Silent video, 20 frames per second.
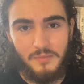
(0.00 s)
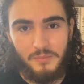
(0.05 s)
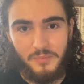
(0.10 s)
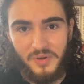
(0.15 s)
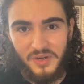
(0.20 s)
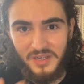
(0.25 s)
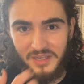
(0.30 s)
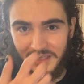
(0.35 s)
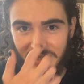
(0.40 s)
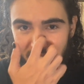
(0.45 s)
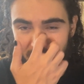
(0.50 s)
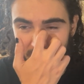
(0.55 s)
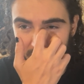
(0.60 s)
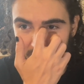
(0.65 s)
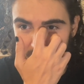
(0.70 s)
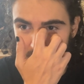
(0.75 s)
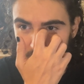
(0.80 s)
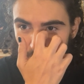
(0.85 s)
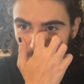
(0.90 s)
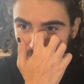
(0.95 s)
But
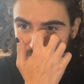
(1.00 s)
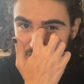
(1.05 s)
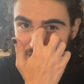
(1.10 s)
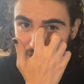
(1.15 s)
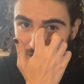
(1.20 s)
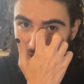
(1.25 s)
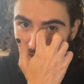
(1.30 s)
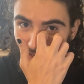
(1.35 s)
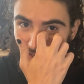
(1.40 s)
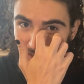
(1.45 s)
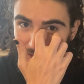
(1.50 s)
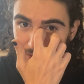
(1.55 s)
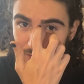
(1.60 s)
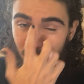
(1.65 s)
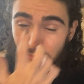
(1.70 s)
we should know how to do